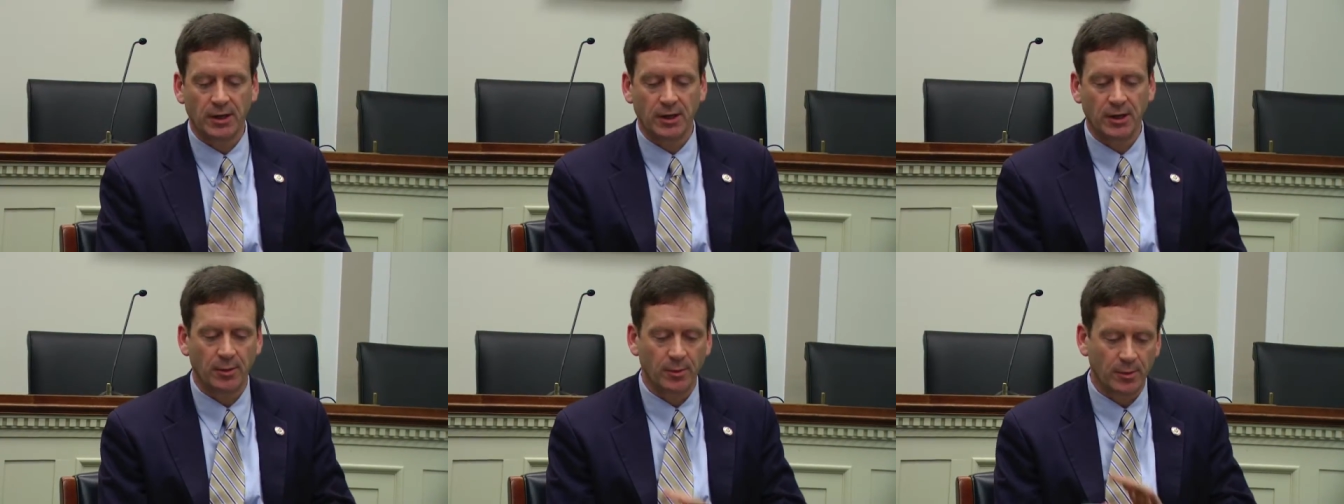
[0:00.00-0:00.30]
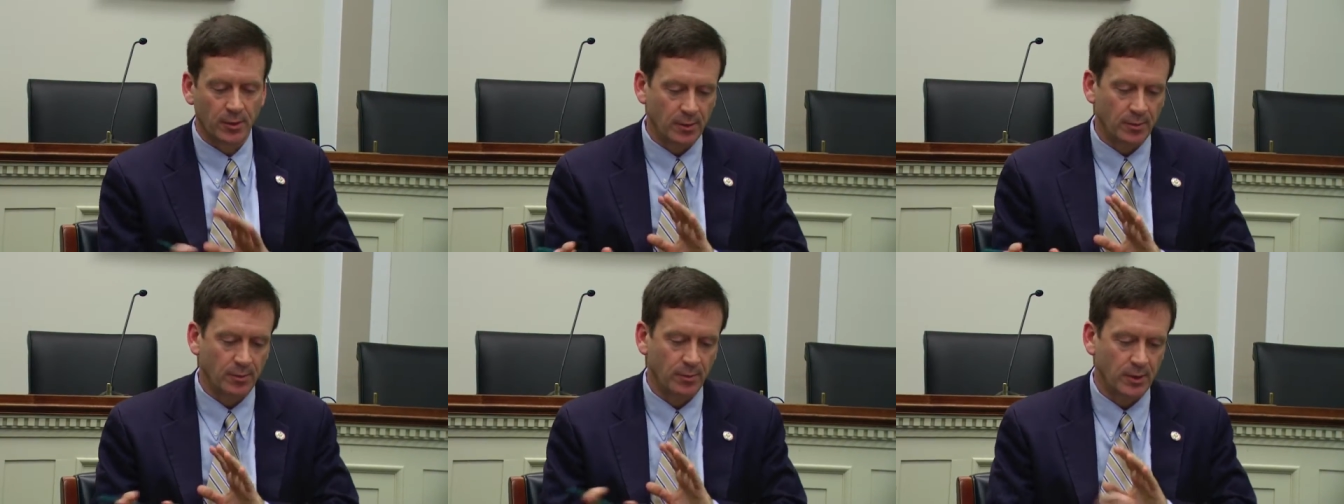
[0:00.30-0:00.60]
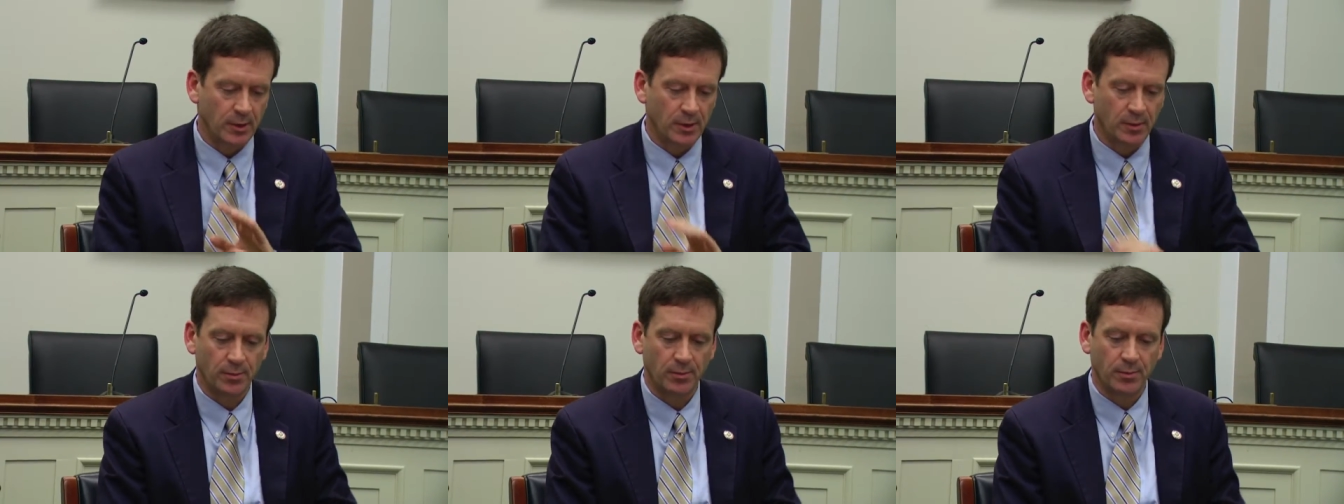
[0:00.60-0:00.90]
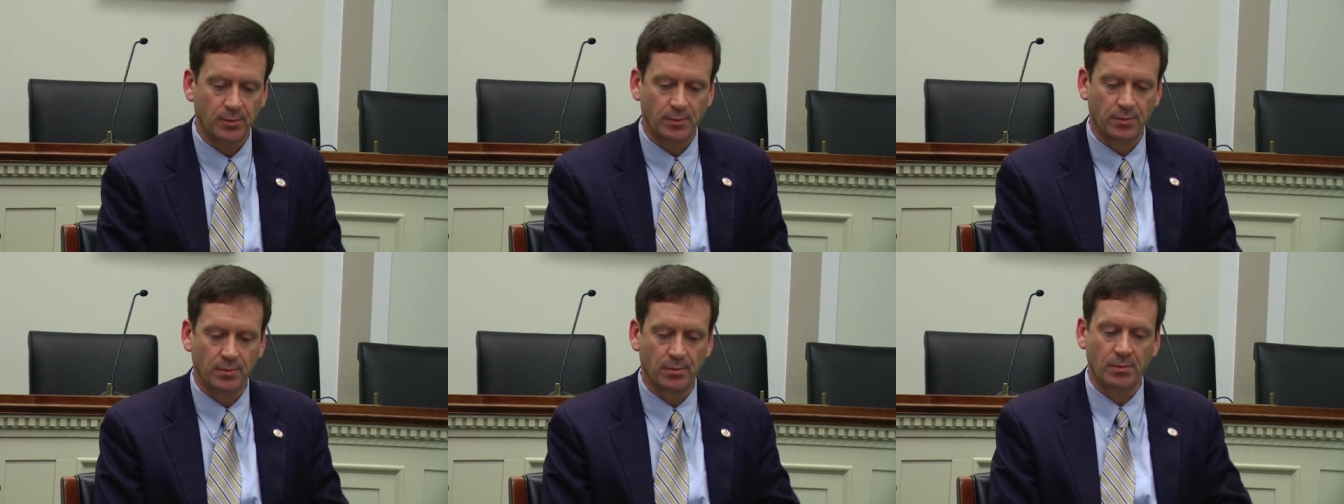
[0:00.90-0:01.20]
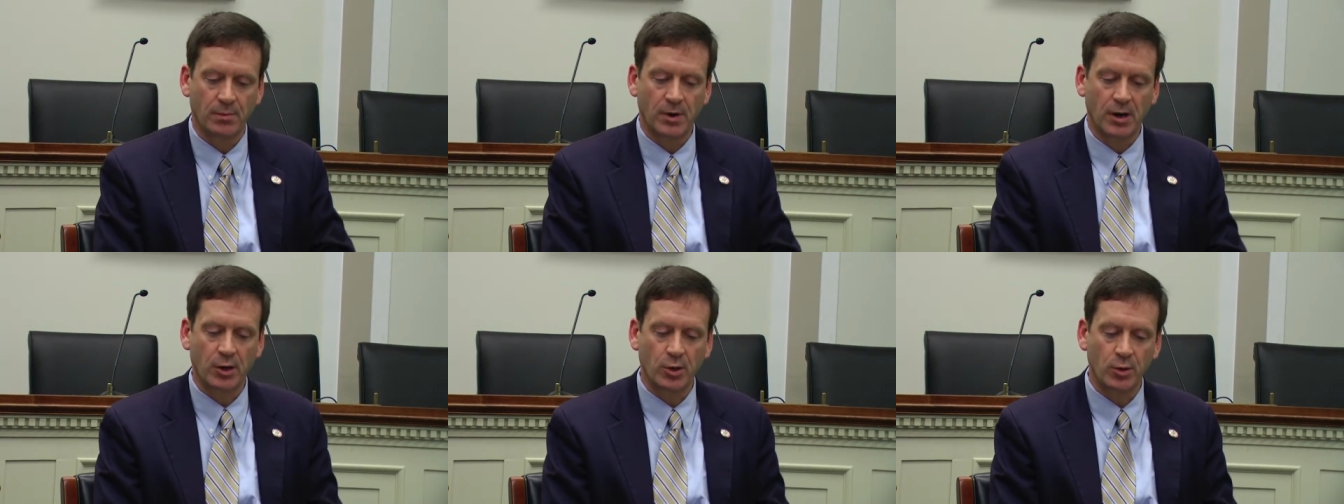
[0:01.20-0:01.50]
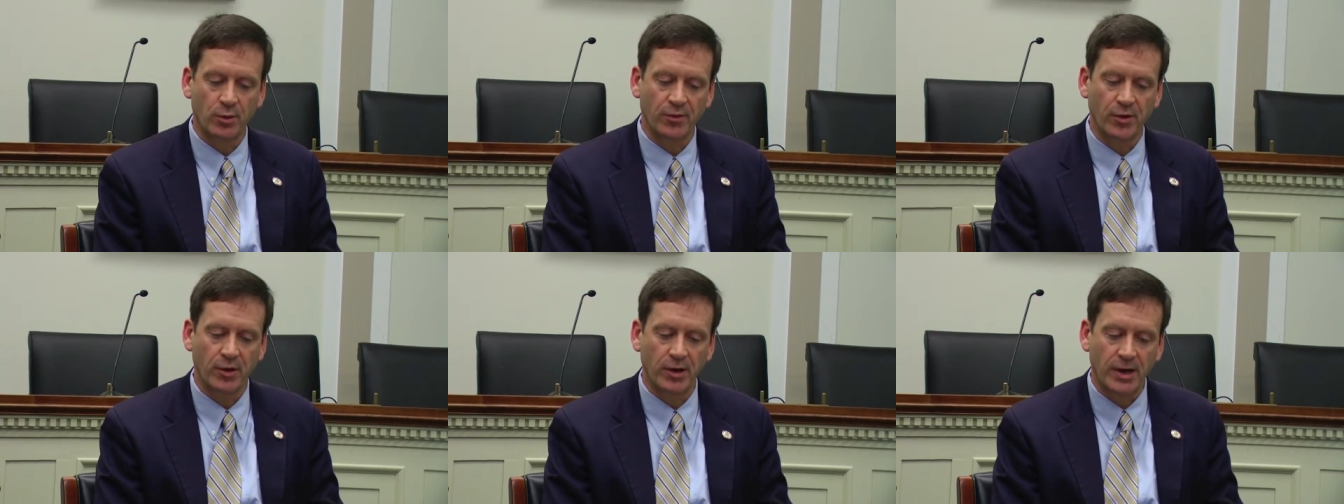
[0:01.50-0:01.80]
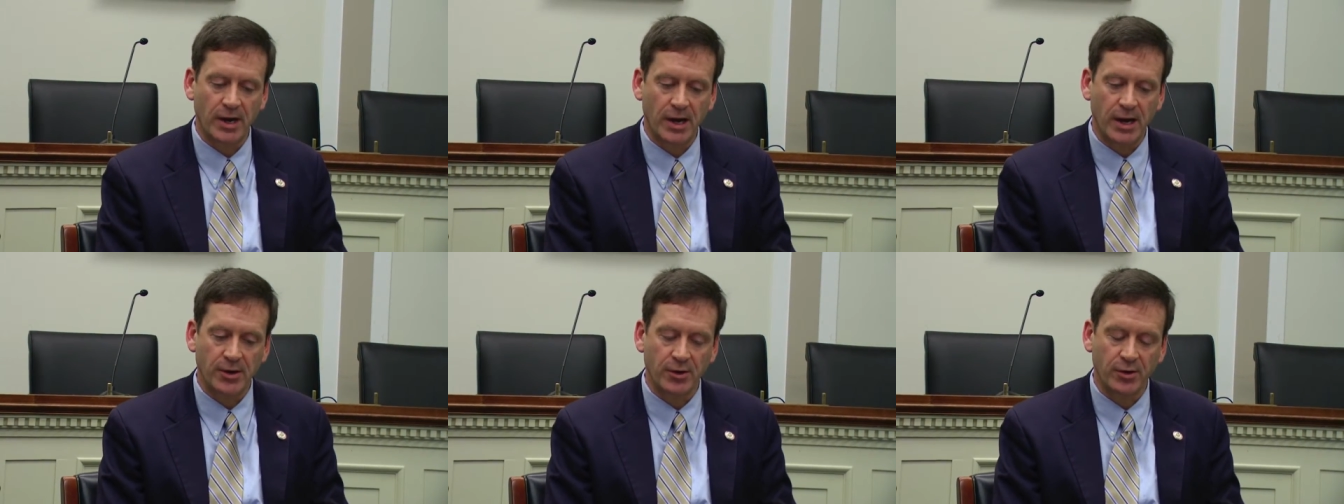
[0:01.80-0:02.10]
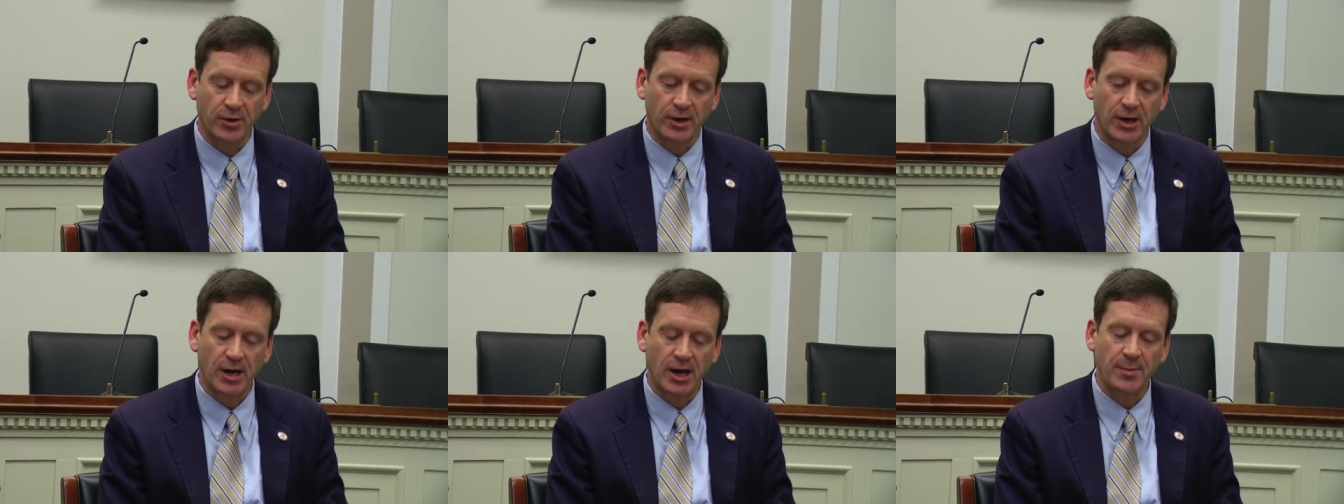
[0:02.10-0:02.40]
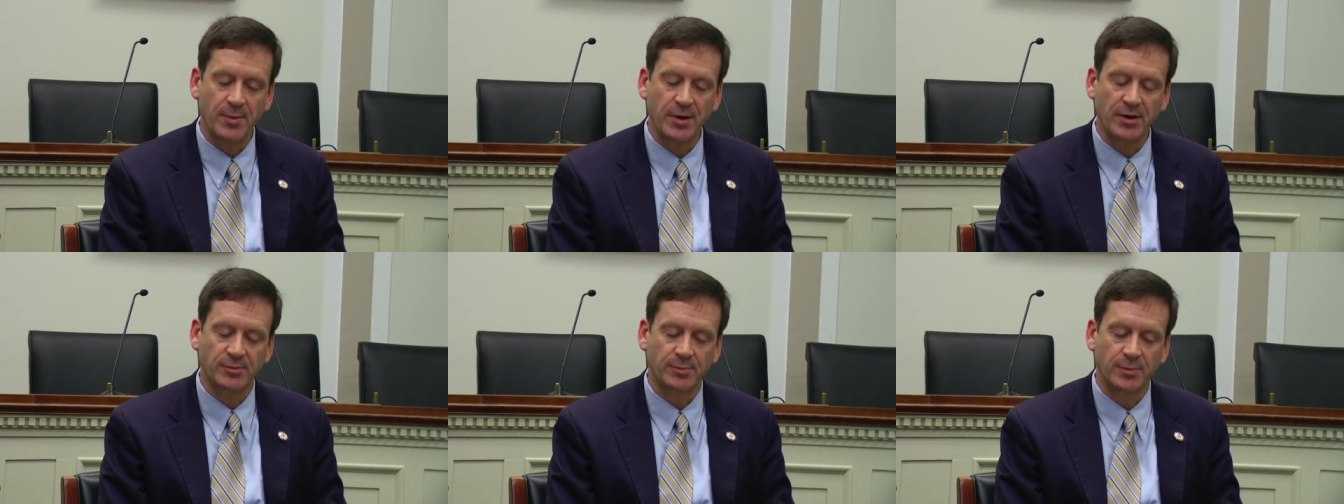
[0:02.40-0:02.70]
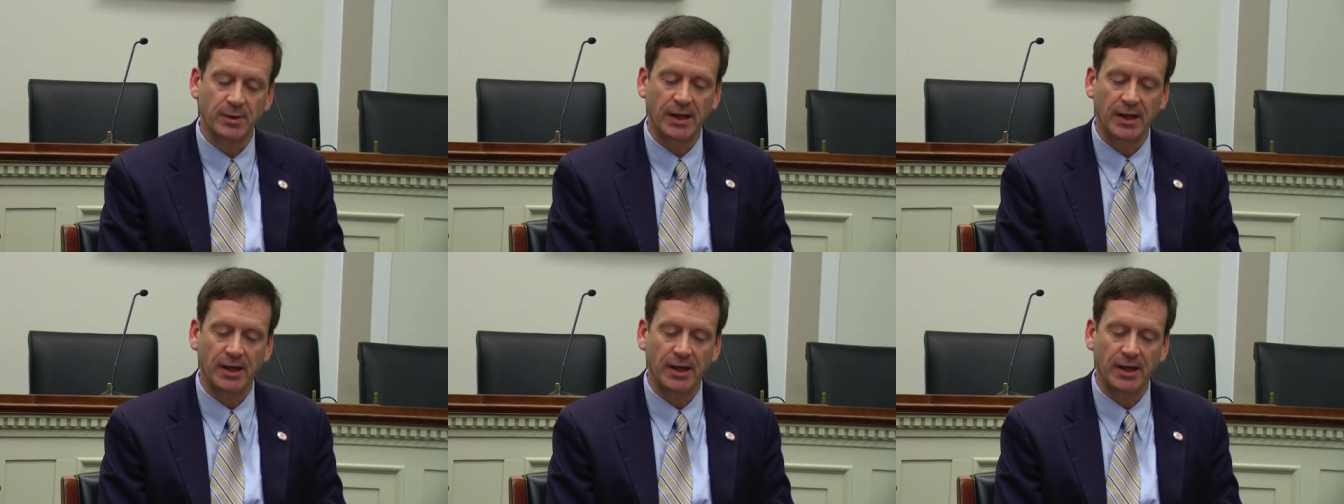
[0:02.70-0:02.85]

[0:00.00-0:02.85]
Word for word: Uh, and, and, Mark, you're very kind in your comments,